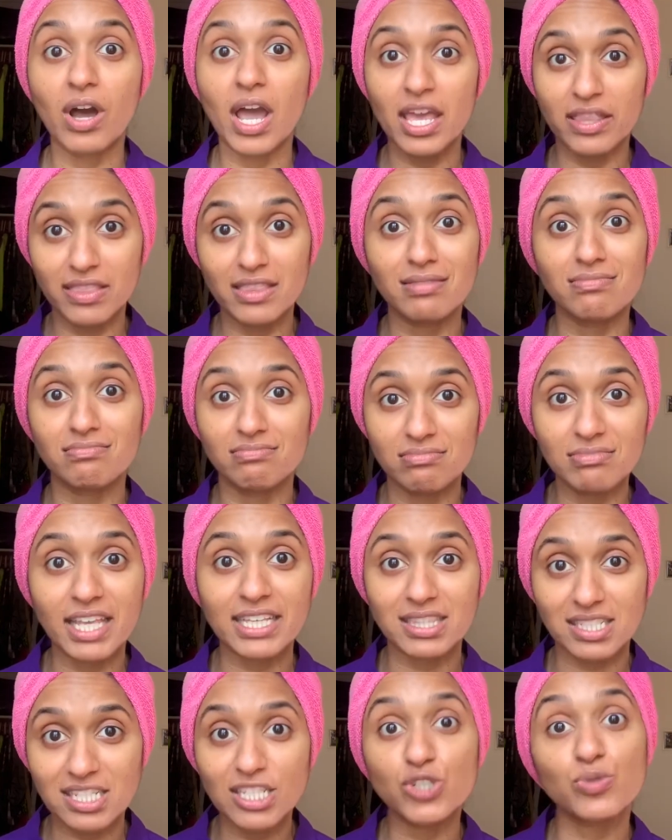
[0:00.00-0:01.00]
and like
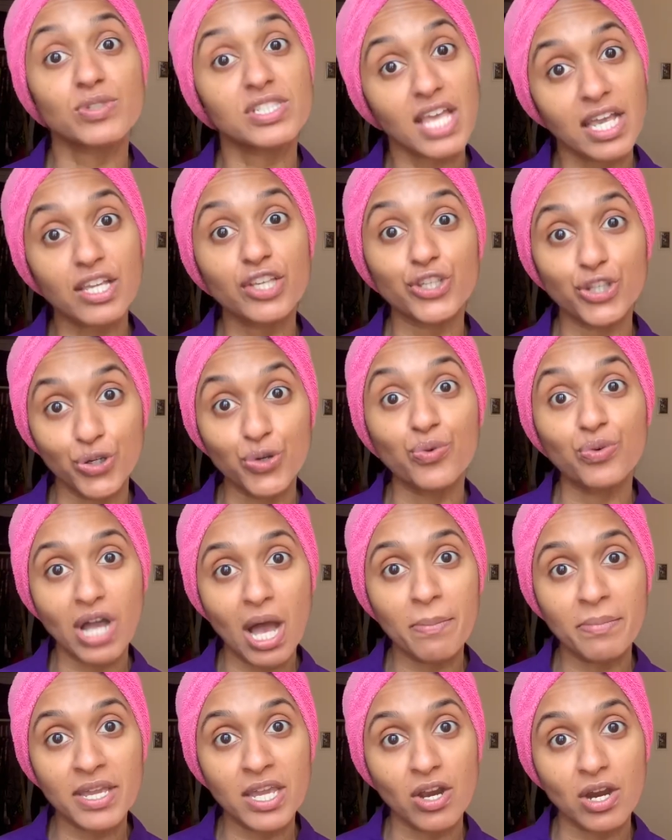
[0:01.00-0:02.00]
the teacher was like, "You,
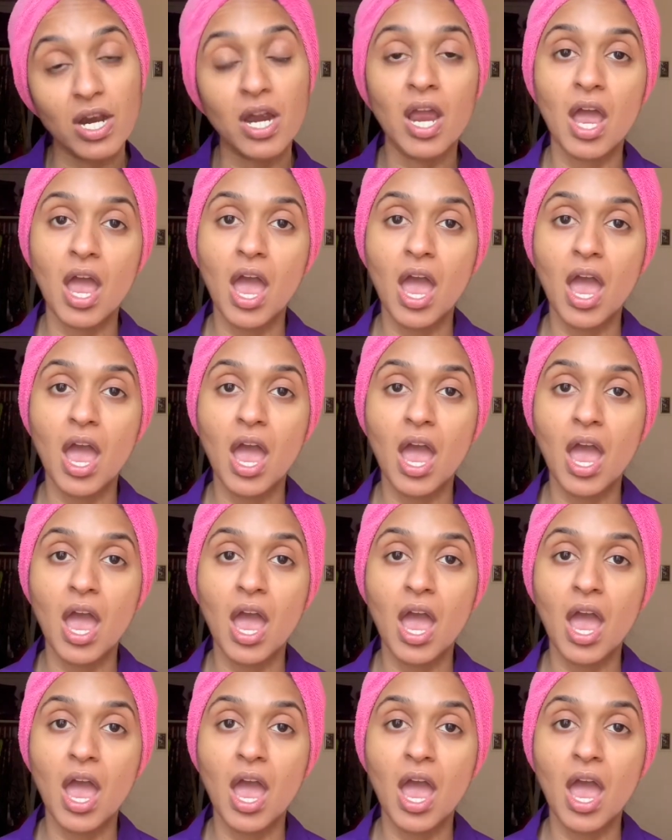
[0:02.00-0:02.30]
come here."